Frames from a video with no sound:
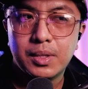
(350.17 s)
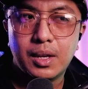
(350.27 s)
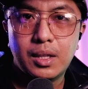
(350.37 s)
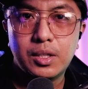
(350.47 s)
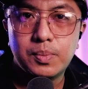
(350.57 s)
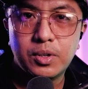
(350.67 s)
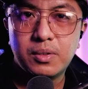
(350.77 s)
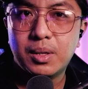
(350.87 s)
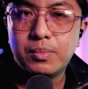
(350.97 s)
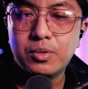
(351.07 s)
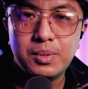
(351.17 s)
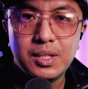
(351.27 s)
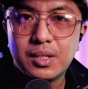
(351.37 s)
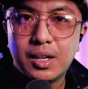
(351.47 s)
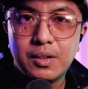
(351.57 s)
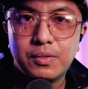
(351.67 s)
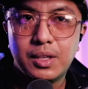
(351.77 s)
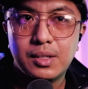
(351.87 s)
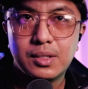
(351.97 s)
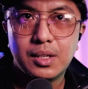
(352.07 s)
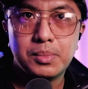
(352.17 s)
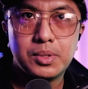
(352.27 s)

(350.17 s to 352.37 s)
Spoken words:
Again, it's more on the boomy side of things.